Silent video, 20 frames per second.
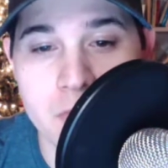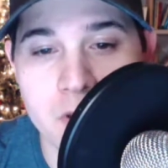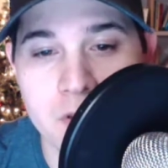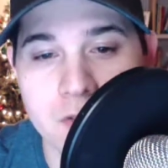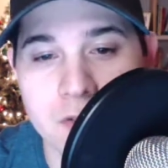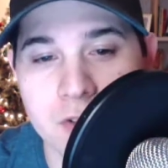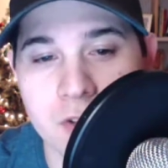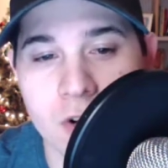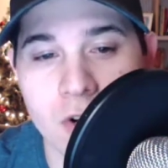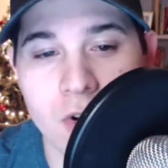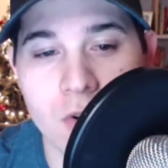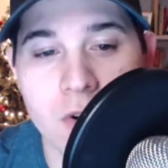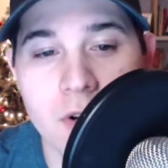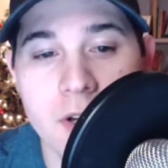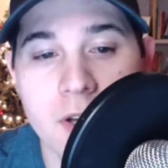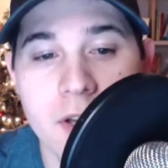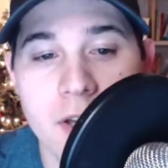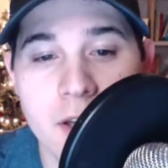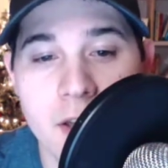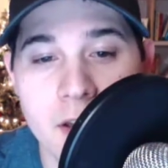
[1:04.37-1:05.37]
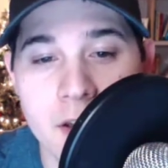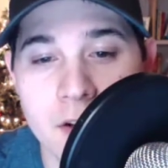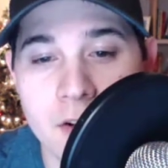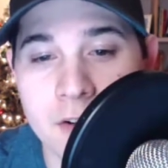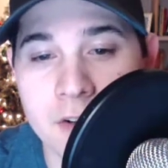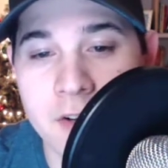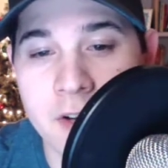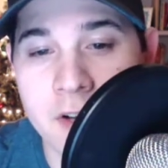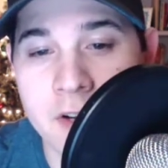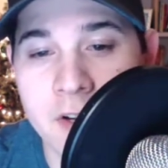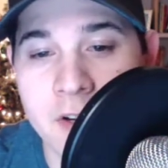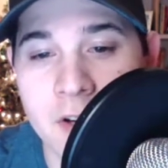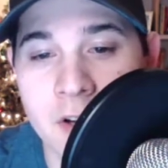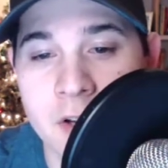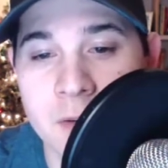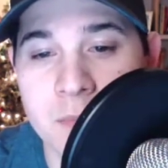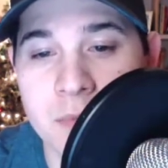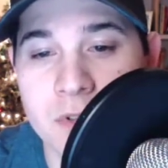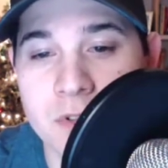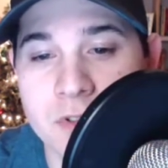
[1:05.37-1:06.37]
So
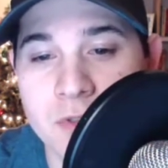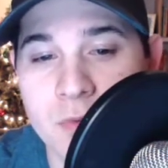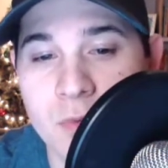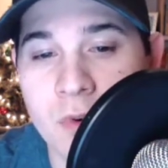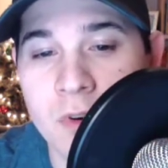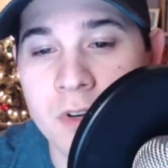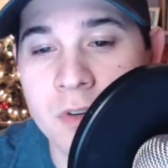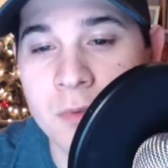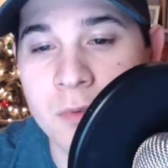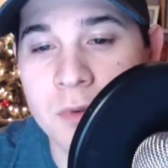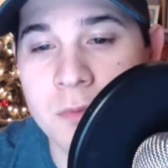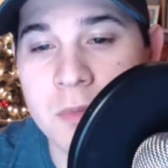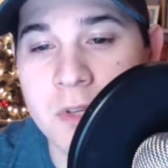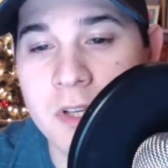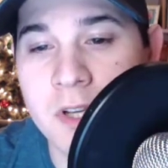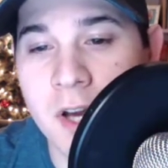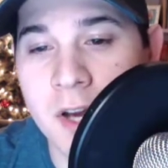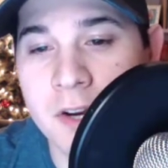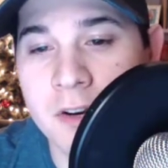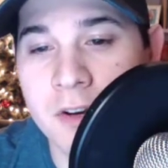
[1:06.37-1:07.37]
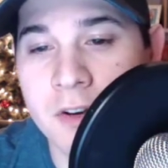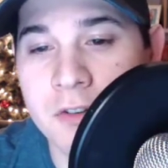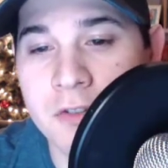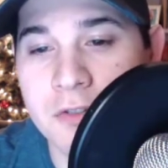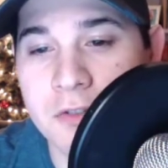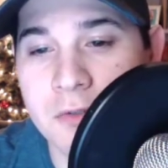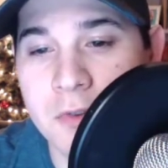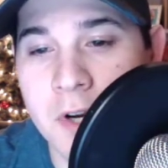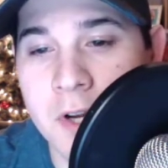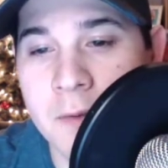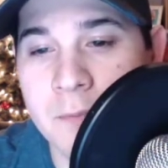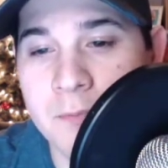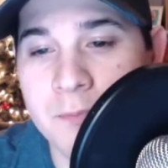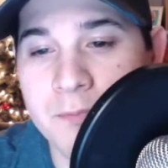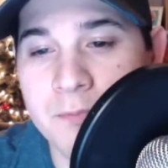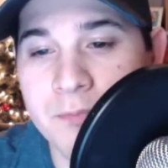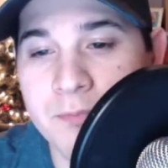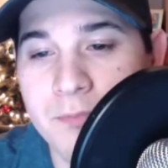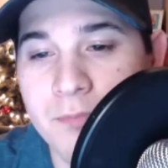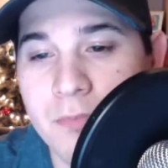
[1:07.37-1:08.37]
899 plus 1 would be 900, right?
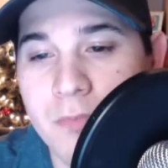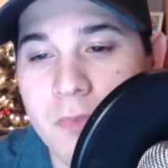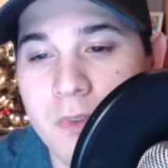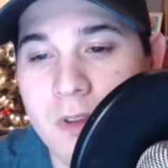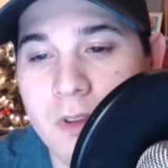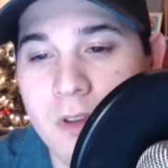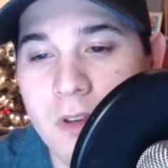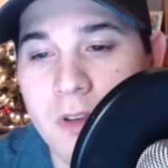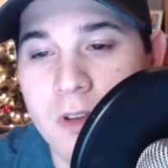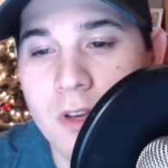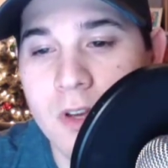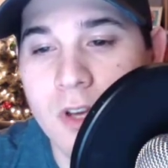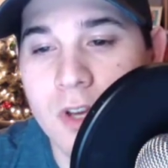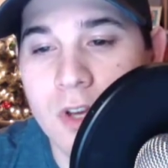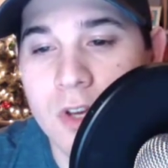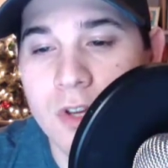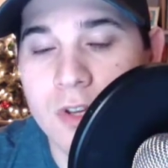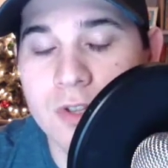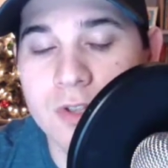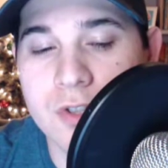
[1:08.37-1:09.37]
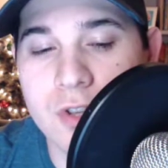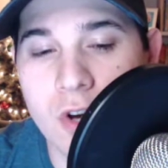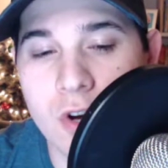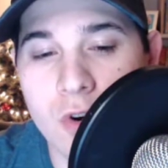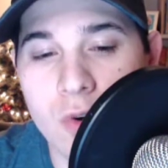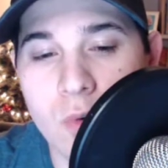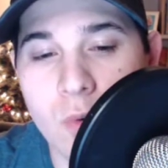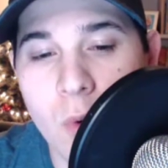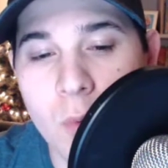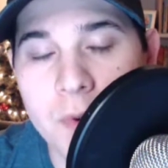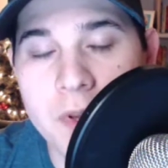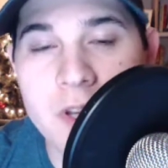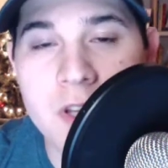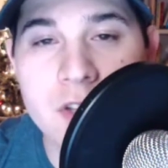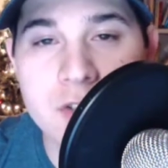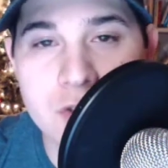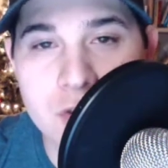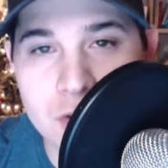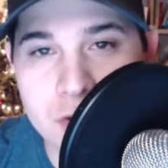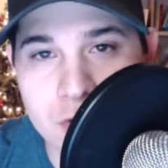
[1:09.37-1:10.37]
So what we
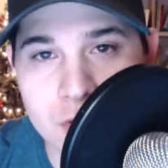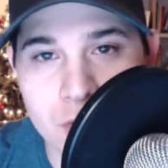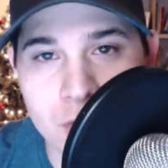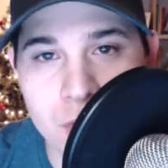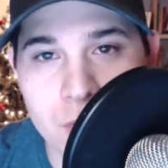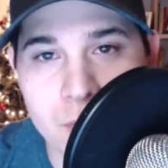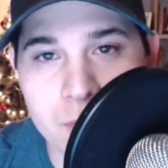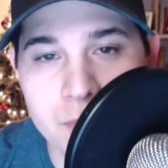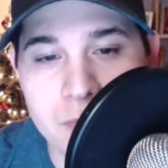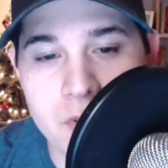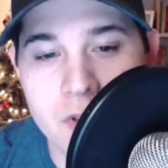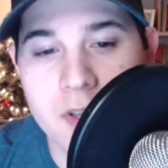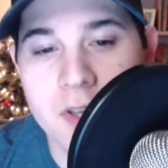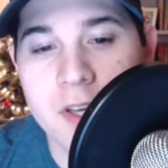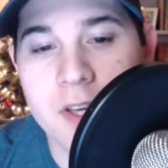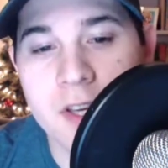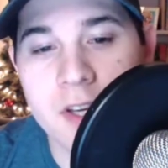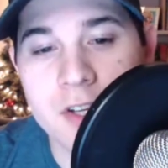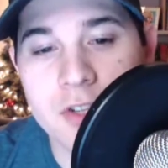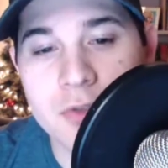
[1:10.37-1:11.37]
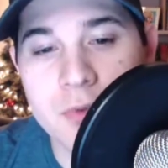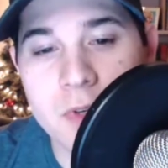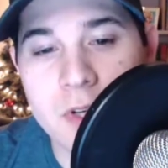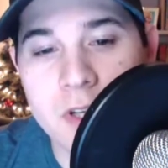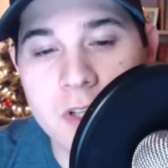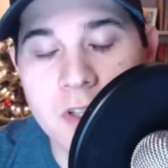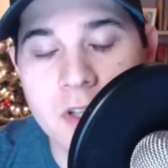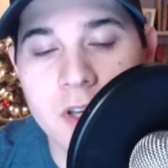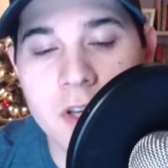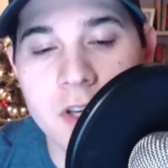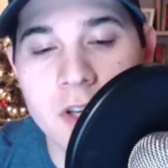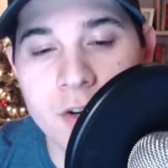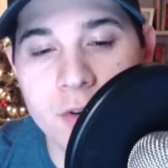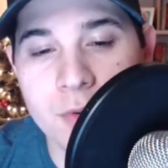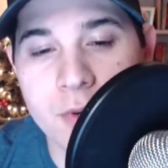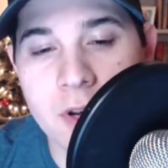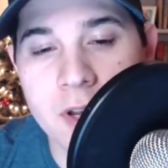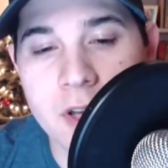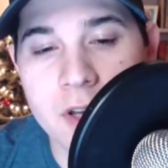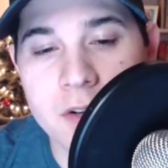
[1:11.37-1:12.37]
need to do is we need to
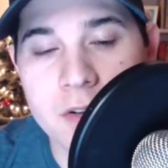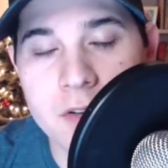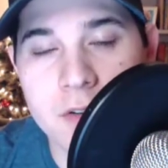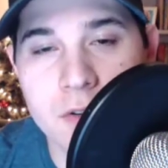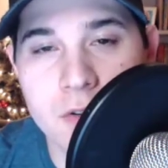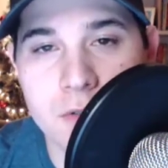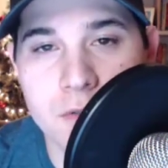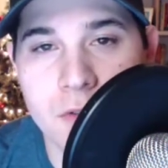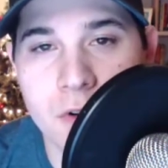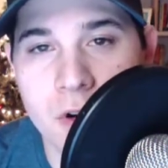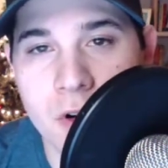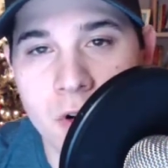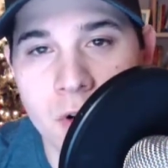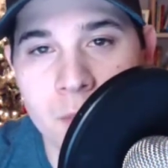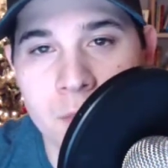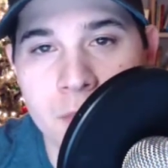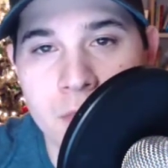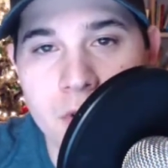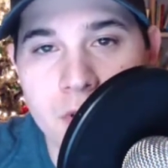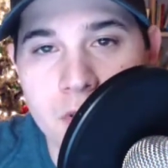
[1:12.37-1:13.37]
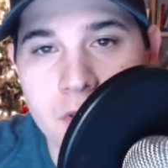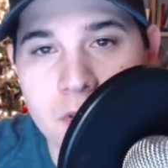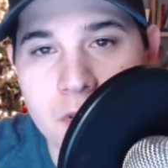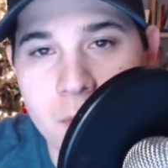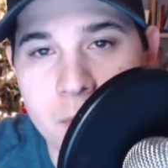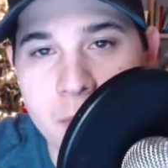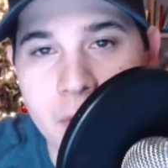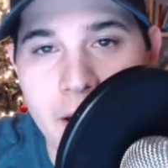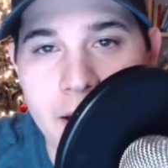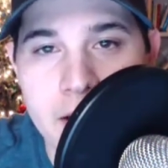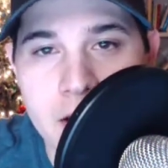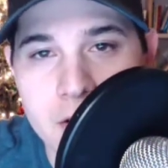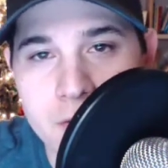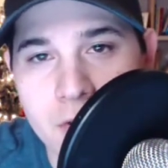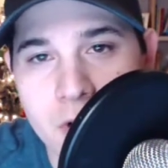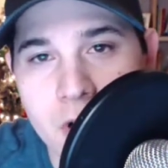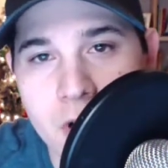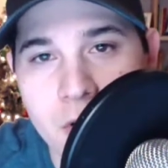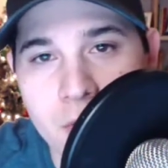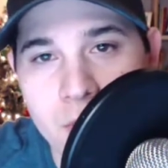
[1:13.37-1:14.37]
iterate from the back of
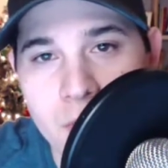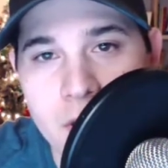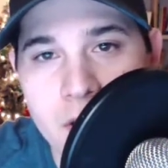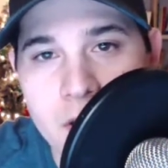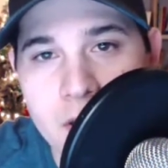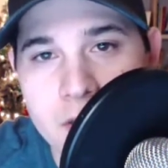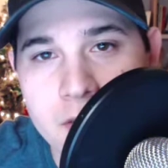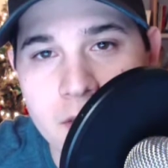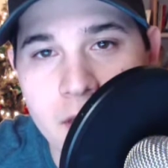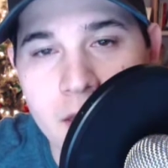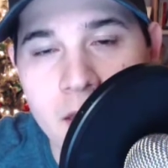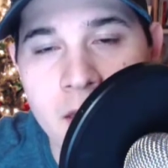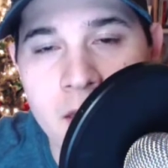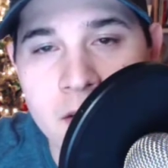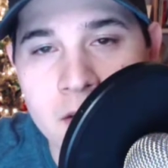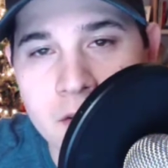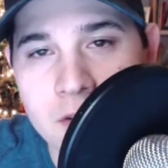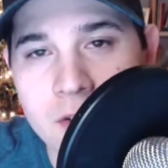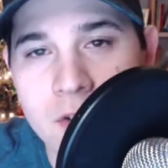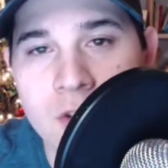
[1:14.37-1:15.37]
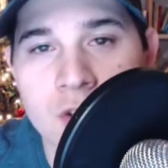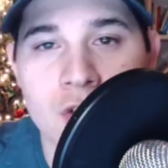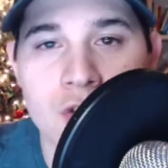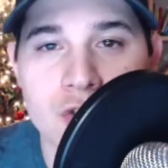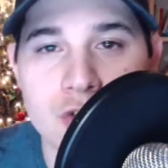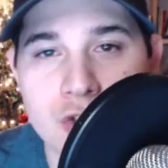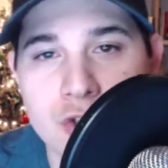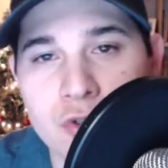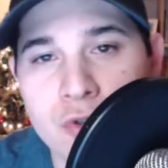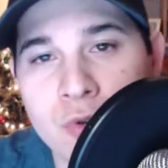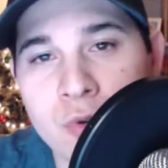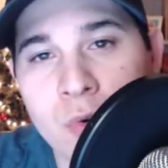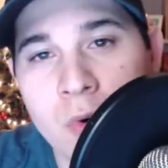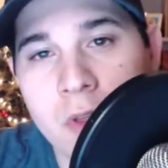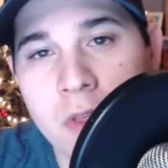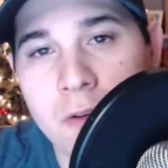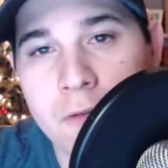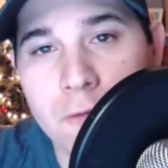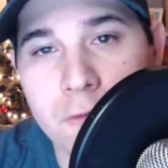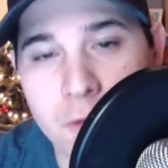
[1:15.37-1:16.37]
our array, the end, to
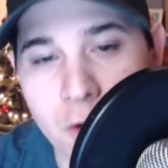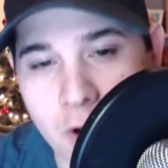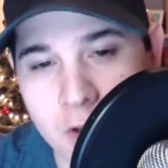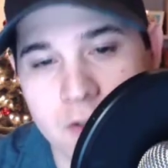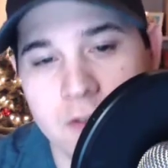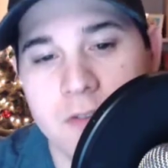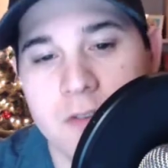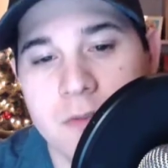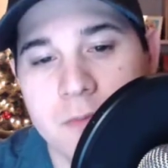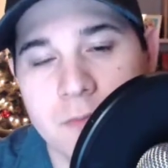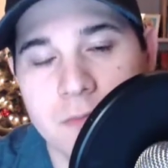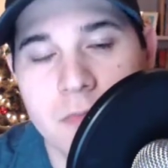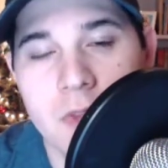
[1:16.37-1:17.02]
the front.